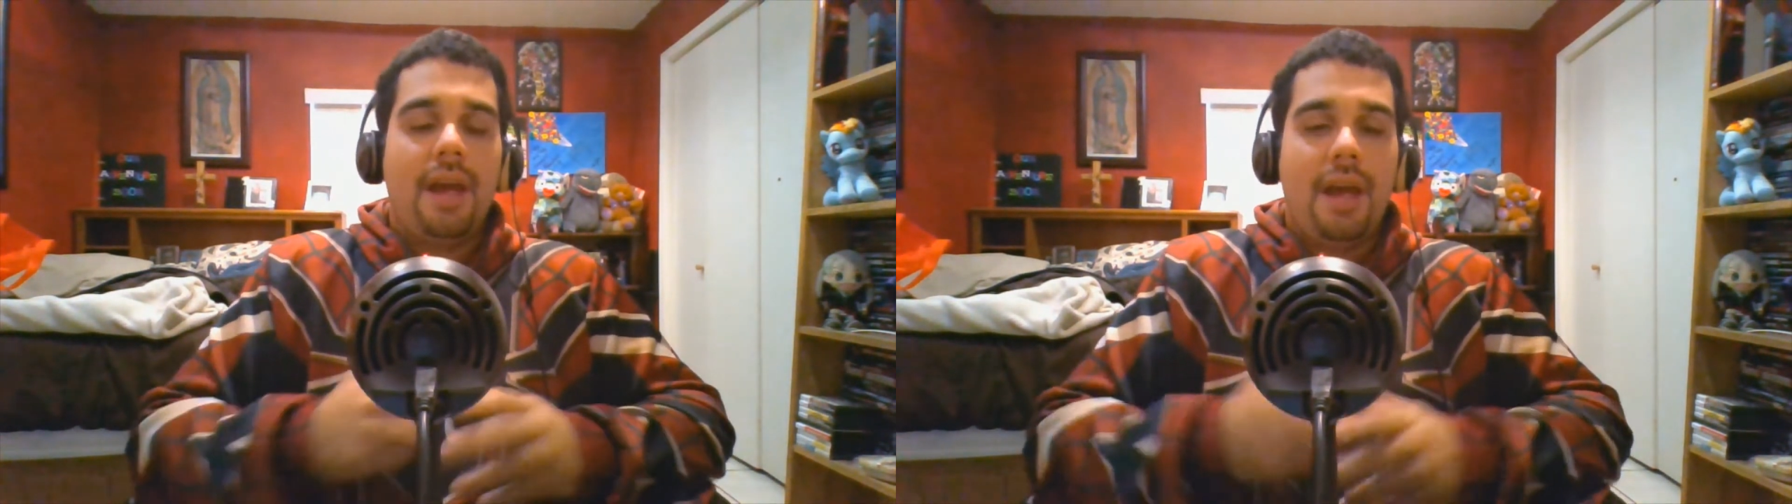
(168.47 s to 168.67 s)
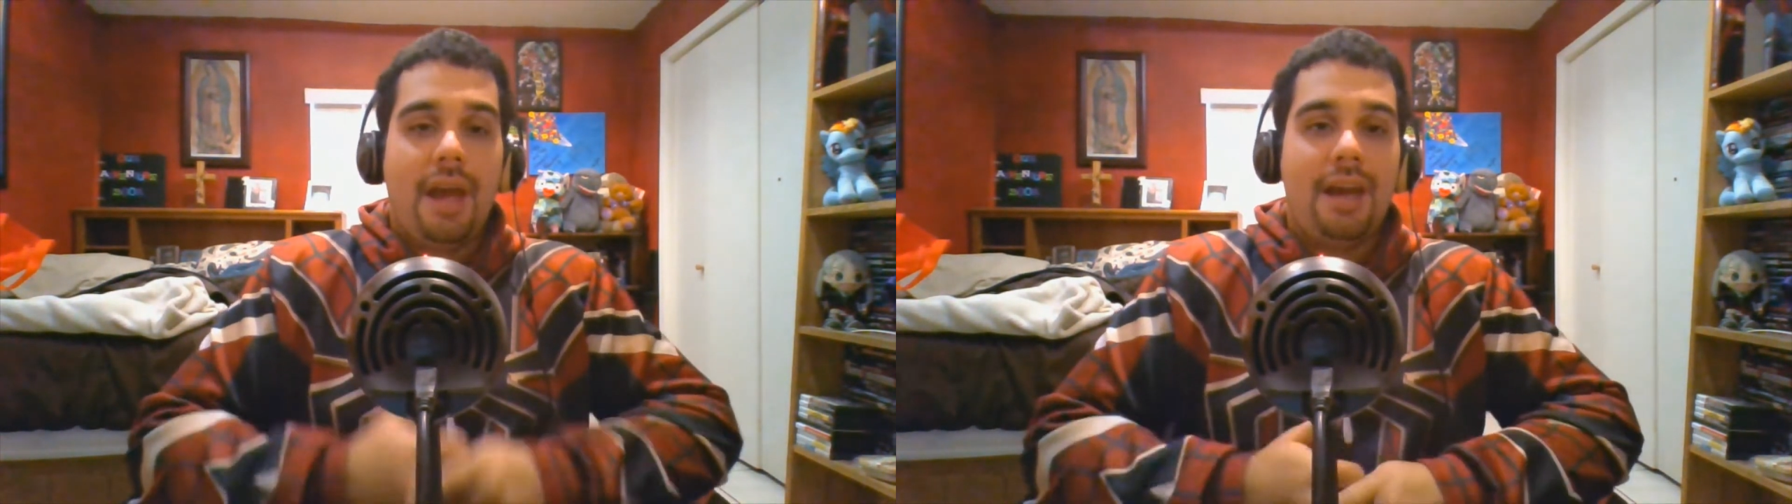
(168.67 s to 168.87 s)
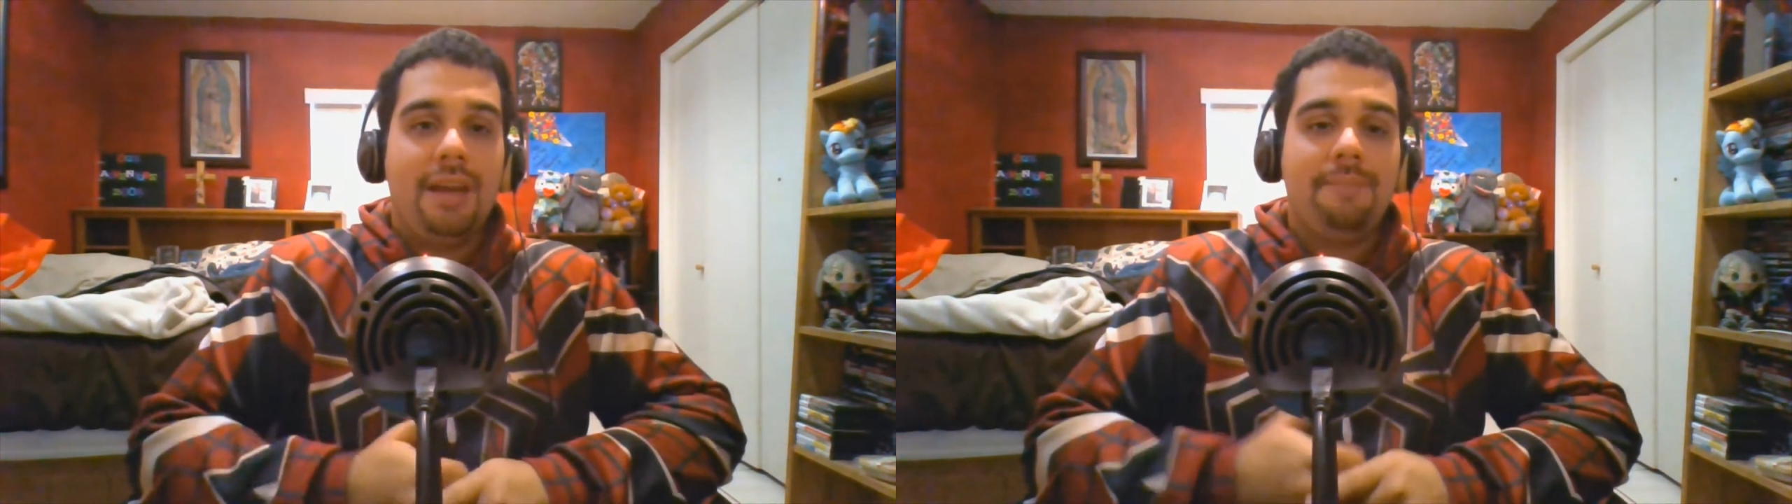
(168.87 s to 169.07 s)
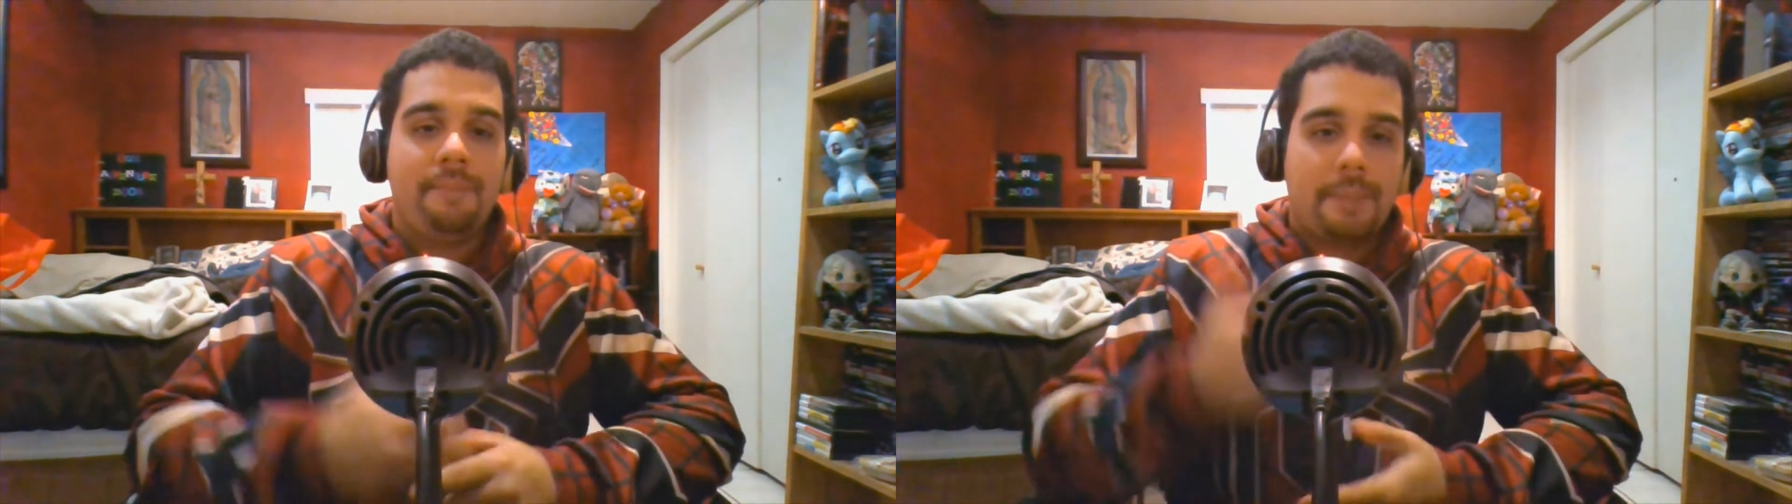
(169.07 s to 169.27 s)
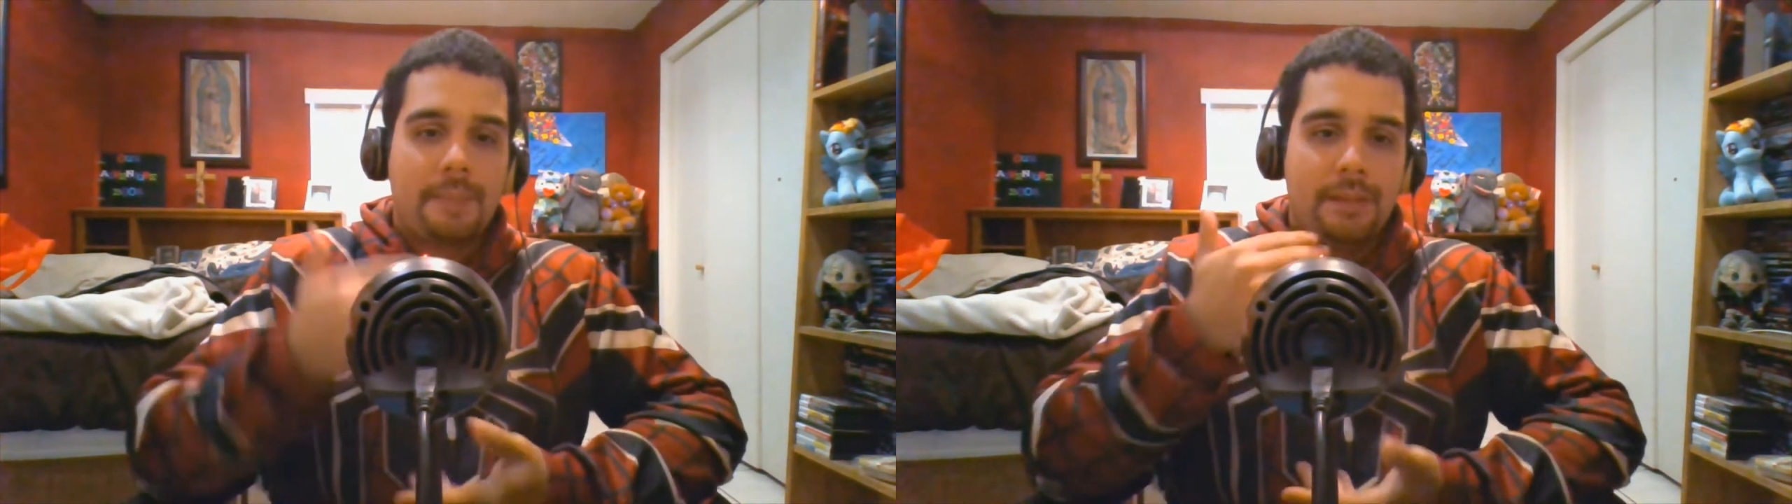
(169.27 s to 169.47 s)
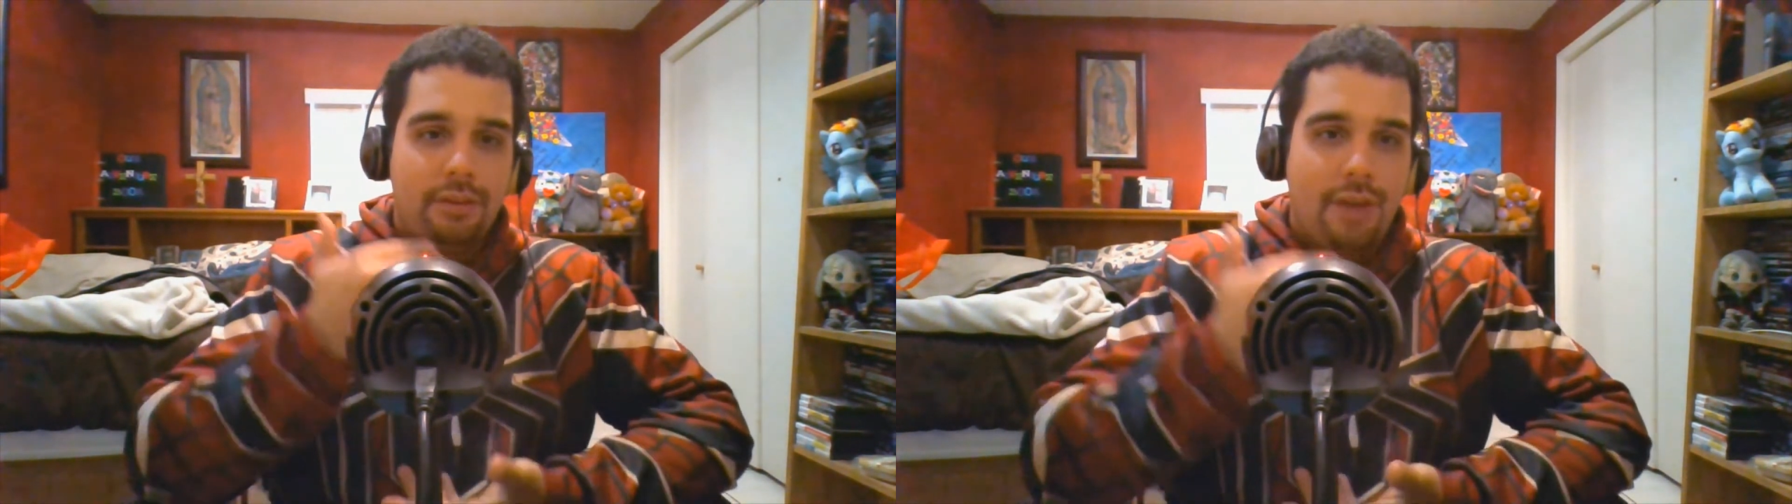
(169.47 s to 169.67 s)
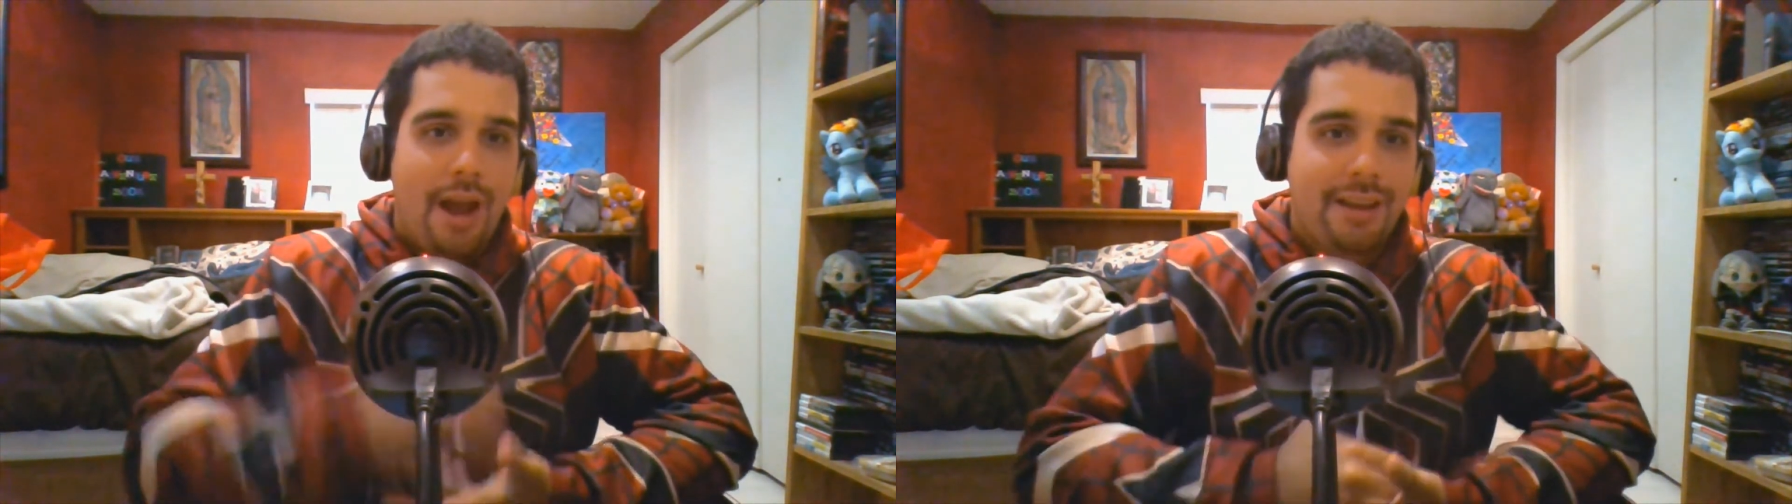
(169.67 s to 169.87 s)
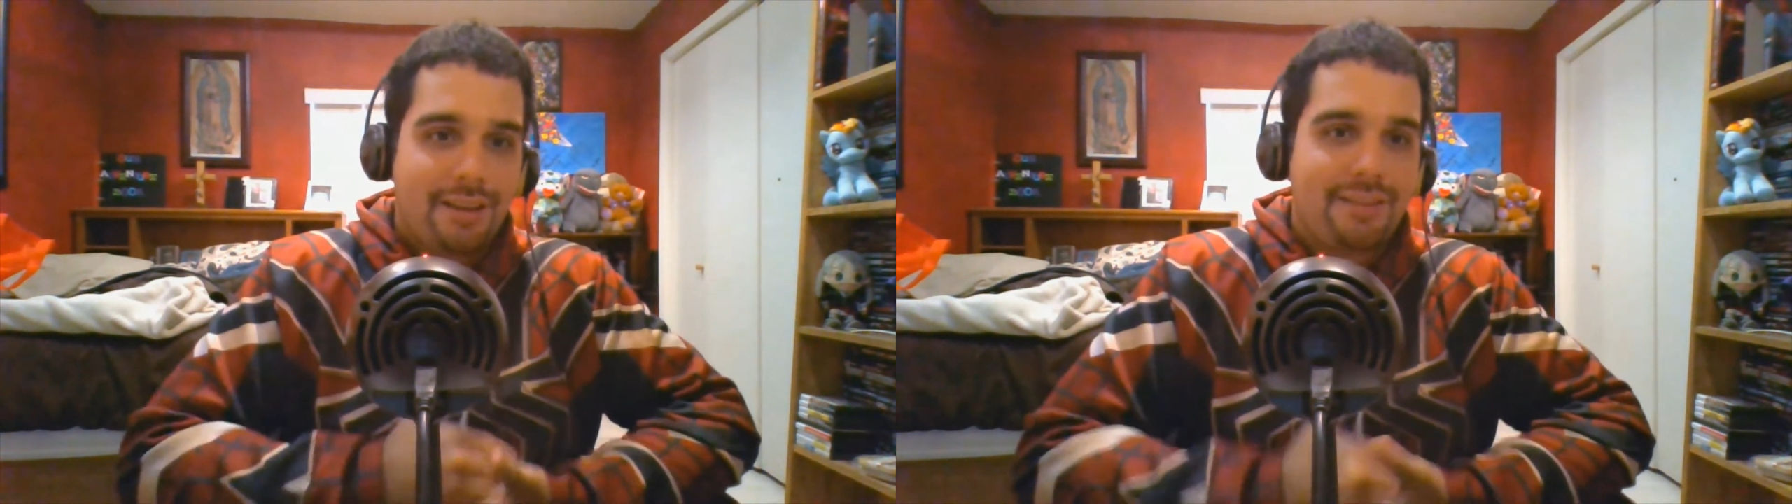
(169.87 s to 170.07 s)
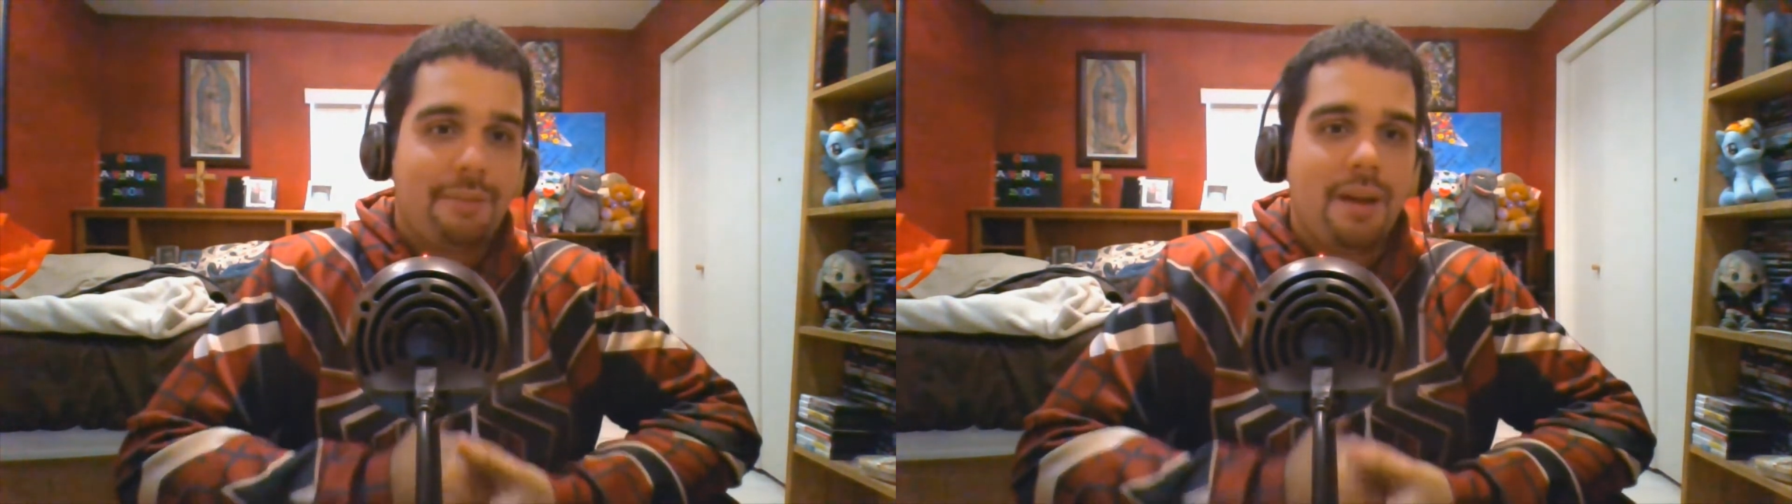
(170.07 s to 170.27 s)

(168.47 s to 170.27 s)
And I guess that